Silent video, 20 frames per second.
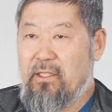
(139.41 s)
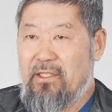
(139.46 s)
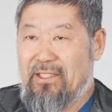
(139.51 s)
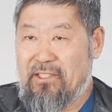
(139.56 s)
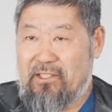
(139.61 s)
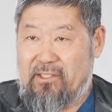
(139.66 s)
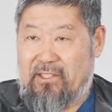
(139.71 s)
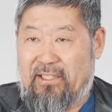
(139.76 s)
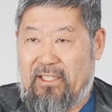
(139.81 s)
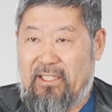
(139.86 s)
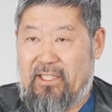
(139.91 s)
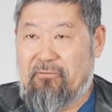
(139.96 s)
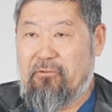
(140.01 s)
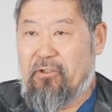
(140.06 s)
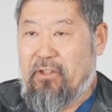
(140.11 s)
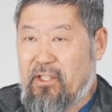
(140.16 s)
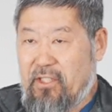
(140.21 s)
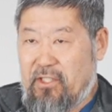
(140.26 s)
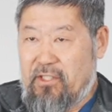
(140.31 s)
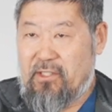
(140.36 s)
It's like
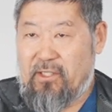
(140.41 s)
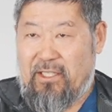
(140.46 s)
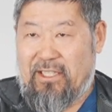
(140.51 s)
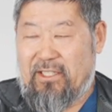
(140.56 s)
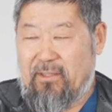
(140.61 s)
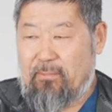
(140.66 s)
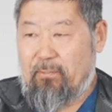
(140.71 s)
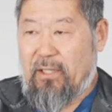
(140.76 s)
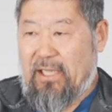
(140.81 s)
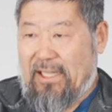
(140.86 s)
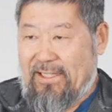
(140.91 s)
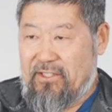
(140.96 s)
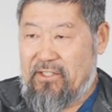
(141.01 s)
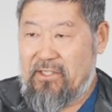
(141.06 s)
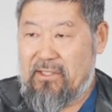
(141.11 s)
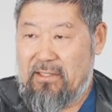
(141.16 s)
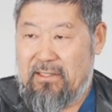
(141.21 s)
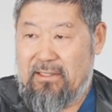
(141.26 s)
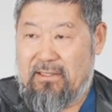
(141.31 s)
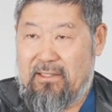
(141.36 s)
everything is like plates.